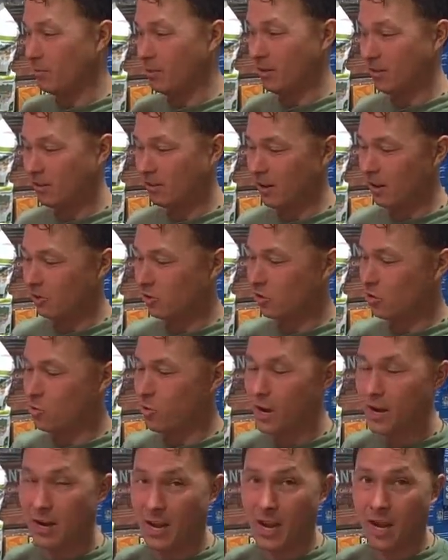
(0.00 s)
I mean, this is actually
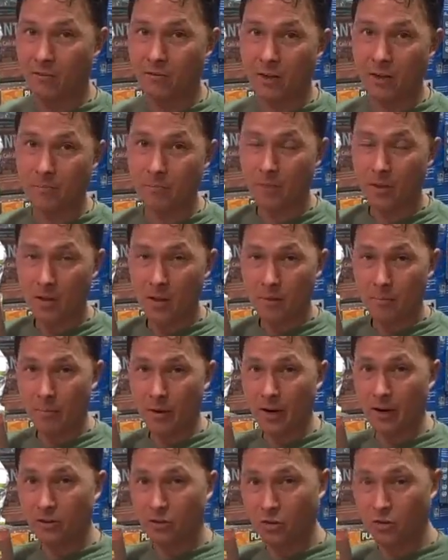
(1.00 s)
quite heavy,
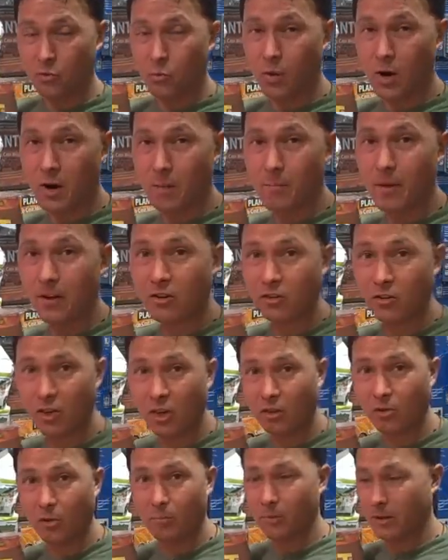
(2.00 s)
but I did want to mention
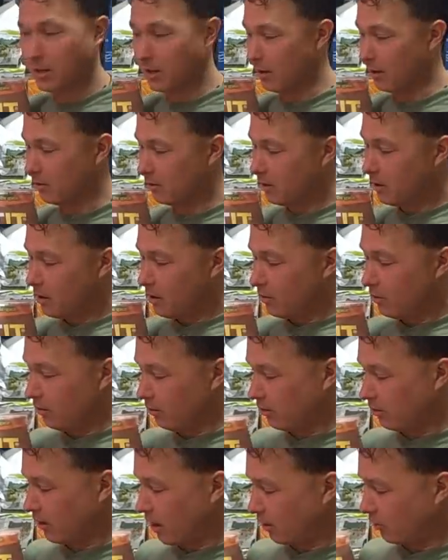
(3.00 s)
this one because
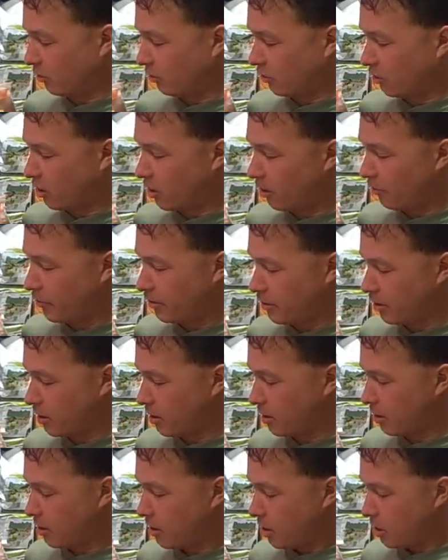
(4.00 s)
this is actually called
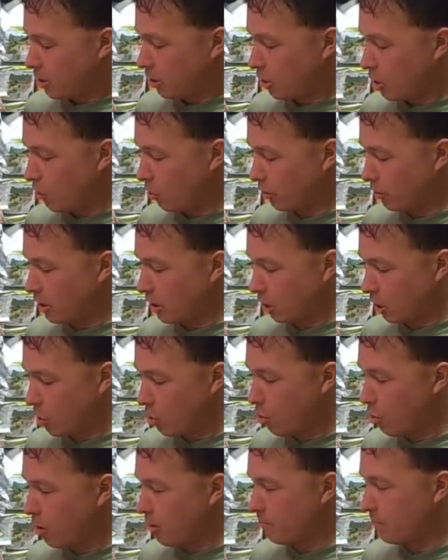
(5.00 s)
the coconut
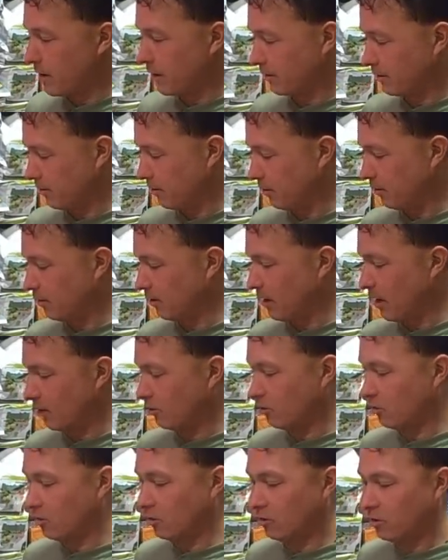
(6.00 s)
core mix, and this is
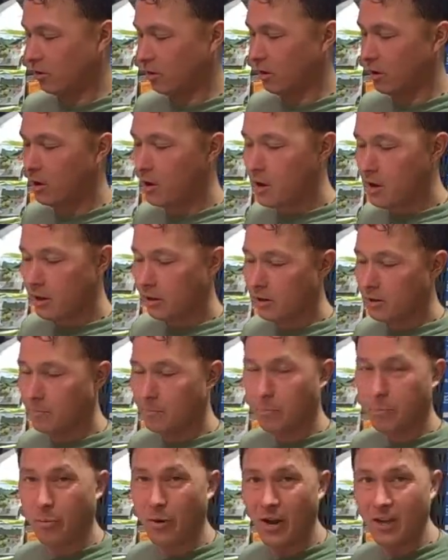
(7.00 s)
actually just a
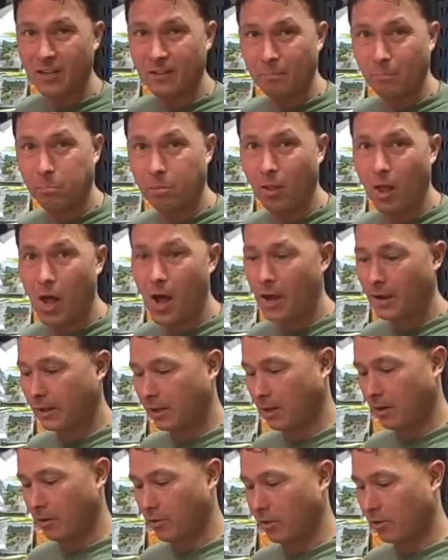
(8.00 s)
compressed block
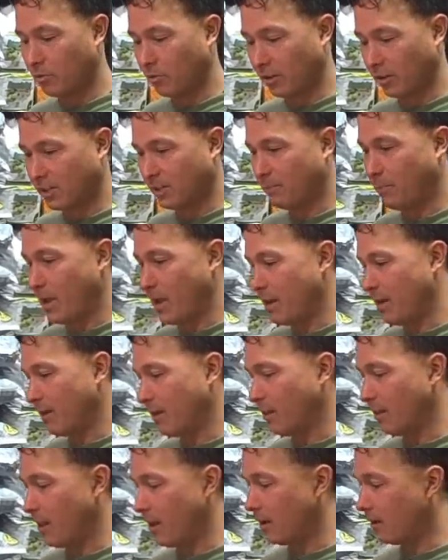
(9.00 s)
here. This will expand
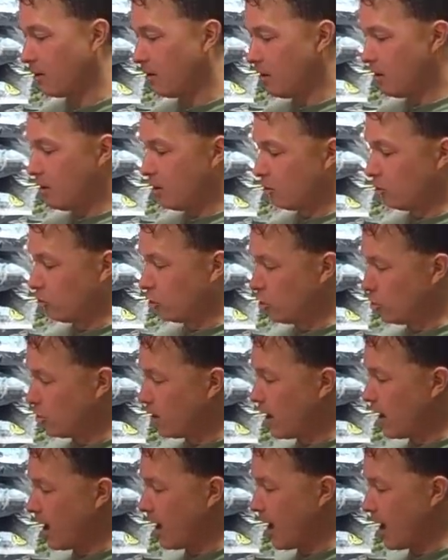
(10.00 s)
into like
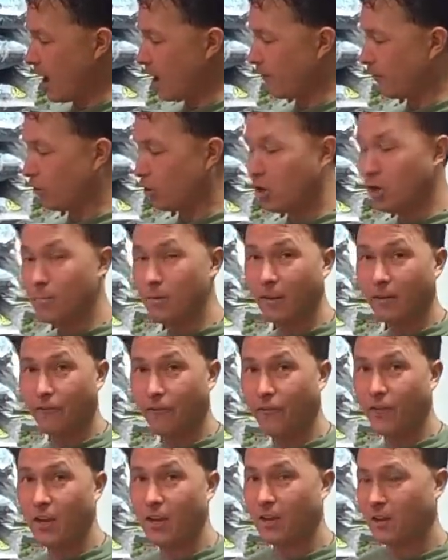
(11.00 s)
2.5 cubic
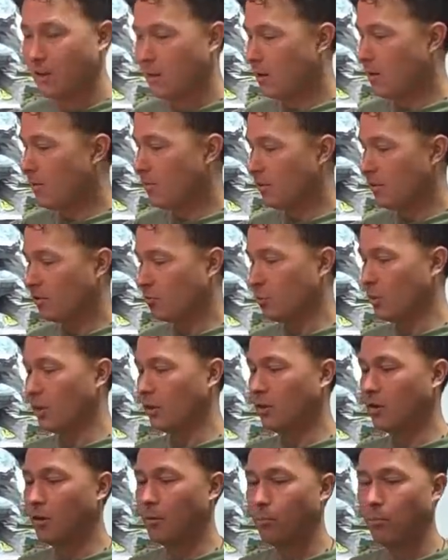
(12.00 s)
feet, this
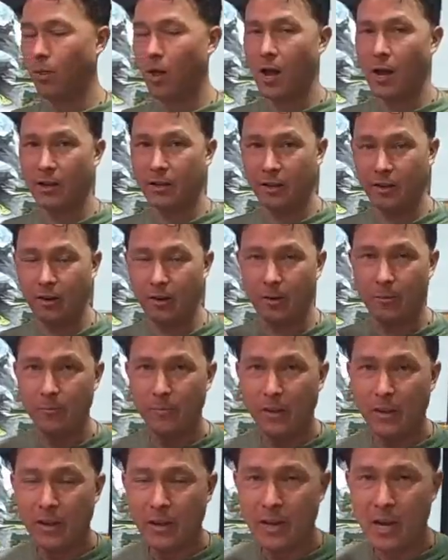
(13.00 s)
one little block here.
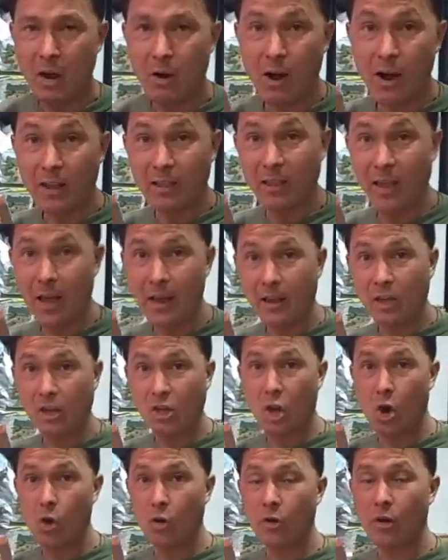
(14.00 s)
Now, I
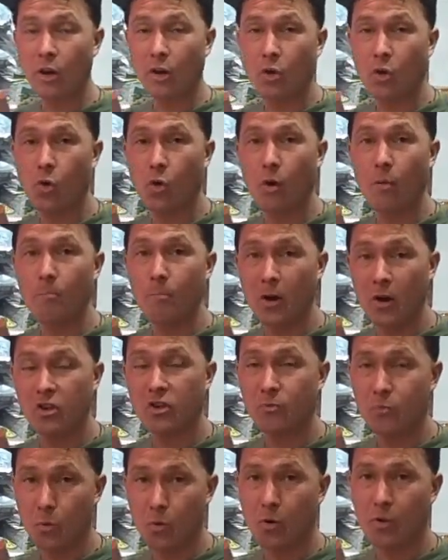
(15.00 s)
like coconut core
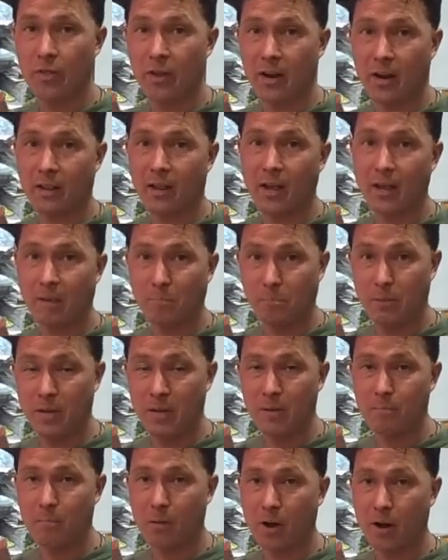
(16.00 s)
much more than I like
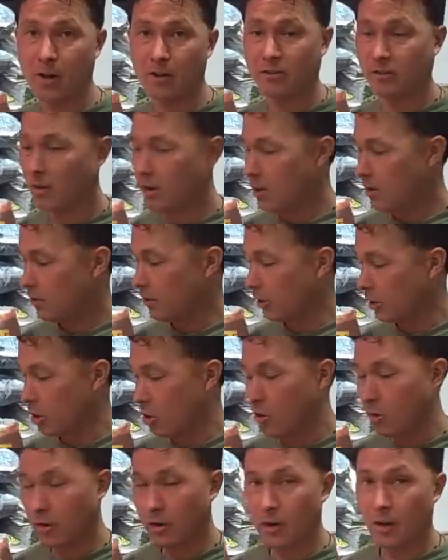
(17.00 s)
peat moss. The
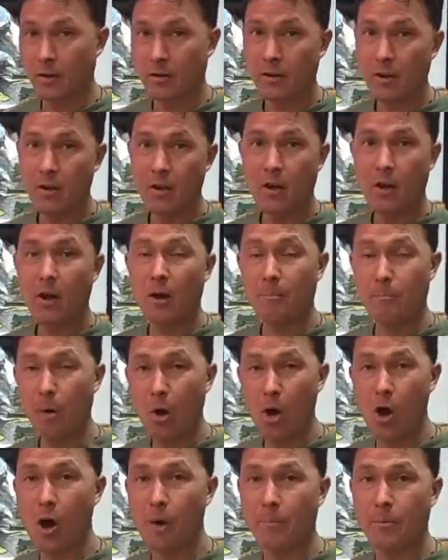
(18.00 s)
coconut
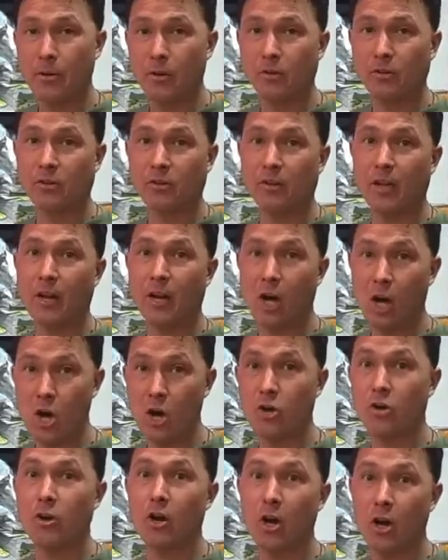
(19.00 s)
palm produces like
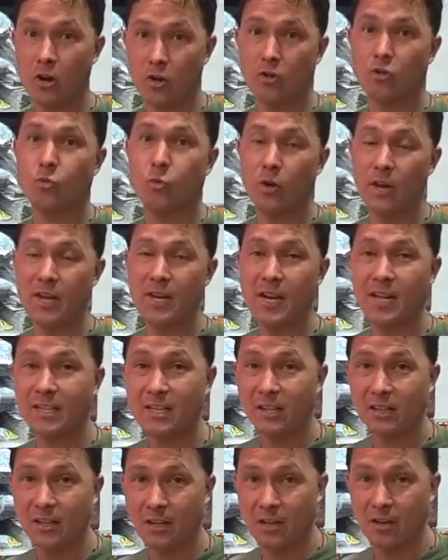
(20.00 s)
100 to 120
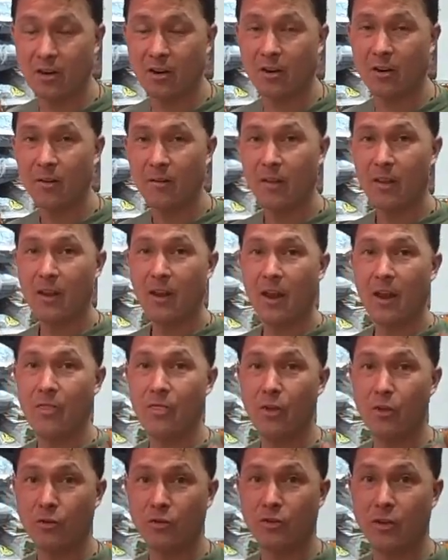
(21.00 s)
nuts a year,
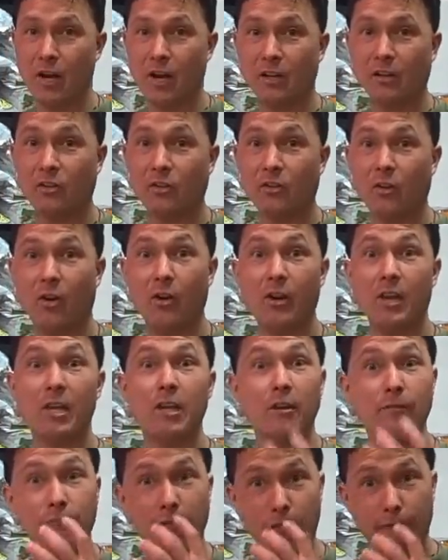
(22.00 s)
and those nuts are
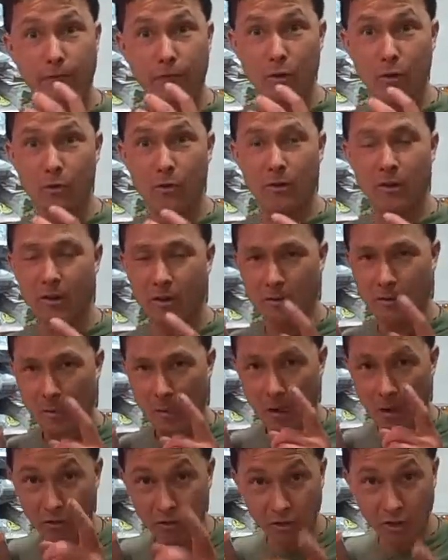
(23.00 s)
eaten for food, and
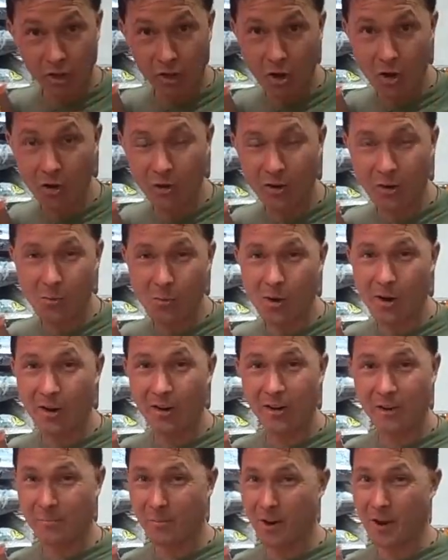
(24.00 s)
also the coconut
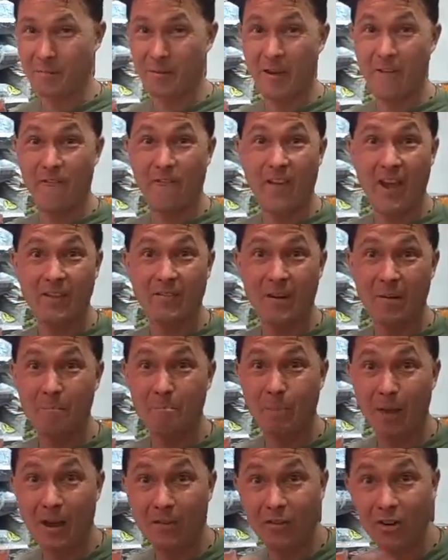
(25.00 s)
water is probably my
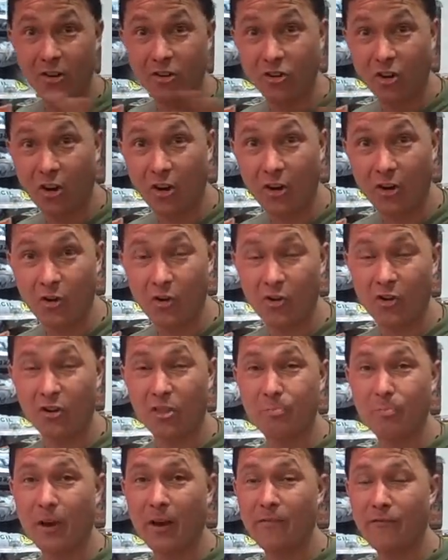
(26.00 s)
favorite beverage on
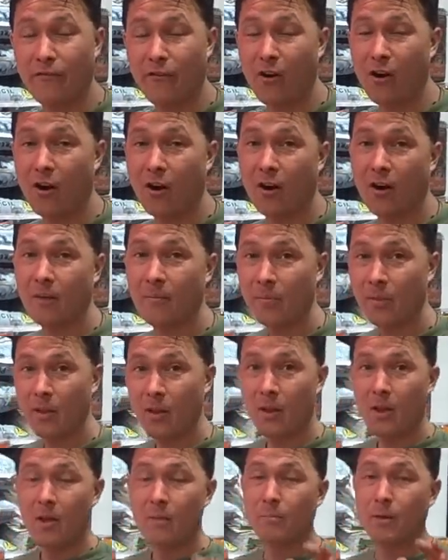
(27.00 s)
earth by far.
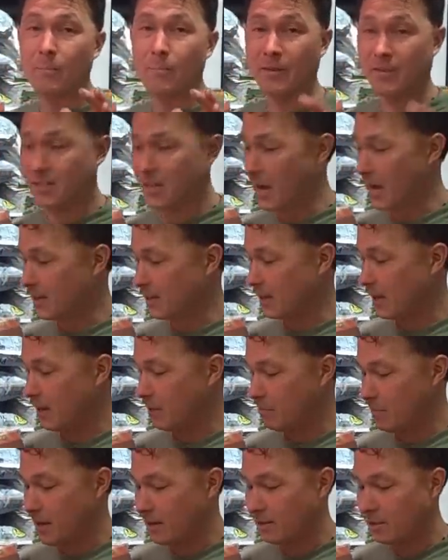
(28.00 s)
But besides that,
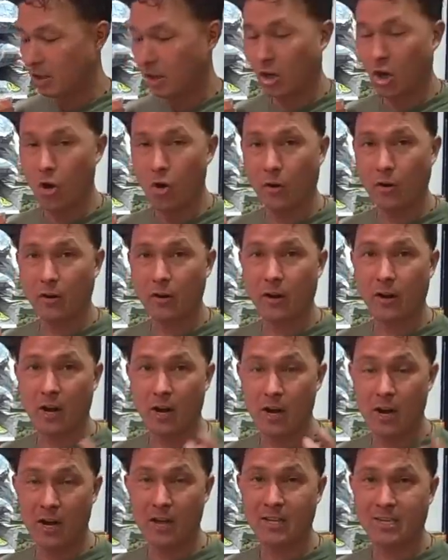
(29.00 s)
it makes the coconut
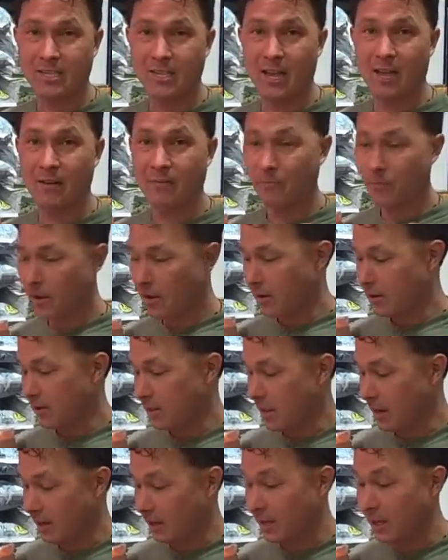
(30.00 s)
husk that
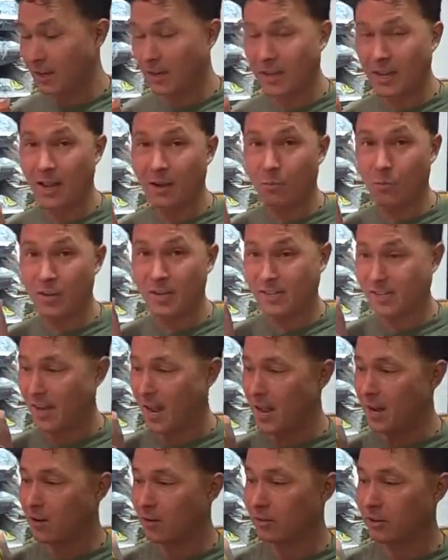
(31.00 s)
then can get
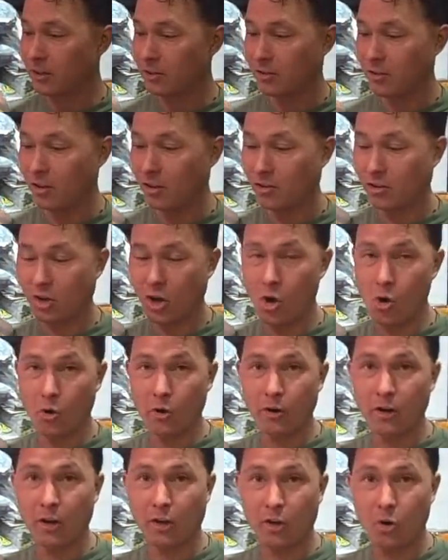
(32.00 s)
recycled into this
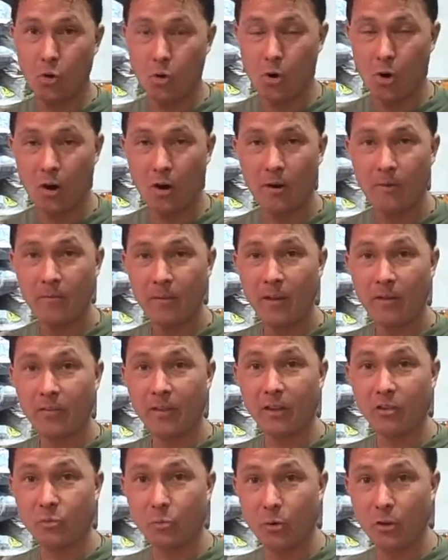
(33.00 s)
coconut core
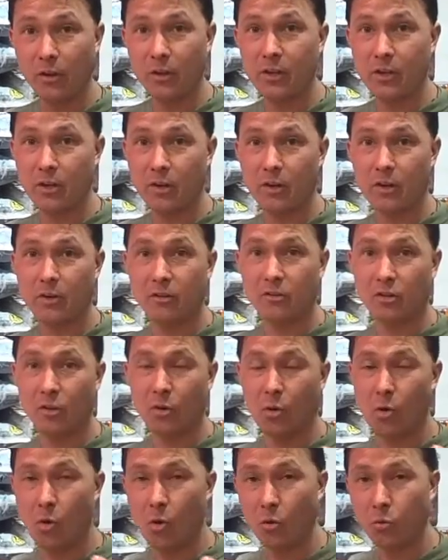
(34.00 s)
that's really good
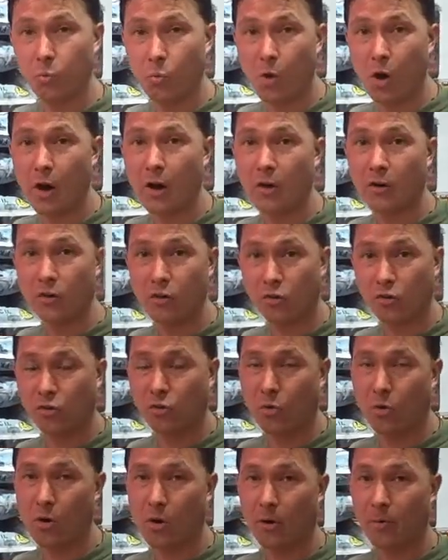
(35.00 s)
to hold water in your
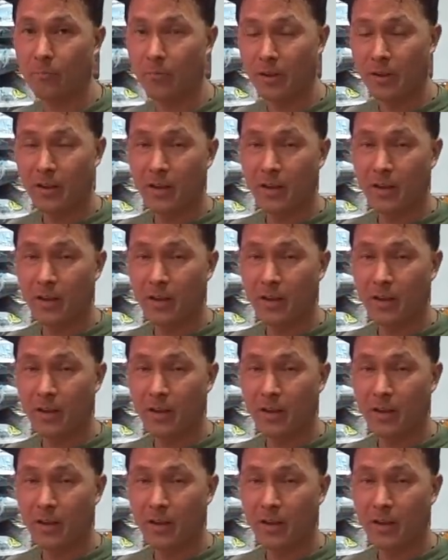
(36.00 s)
soil.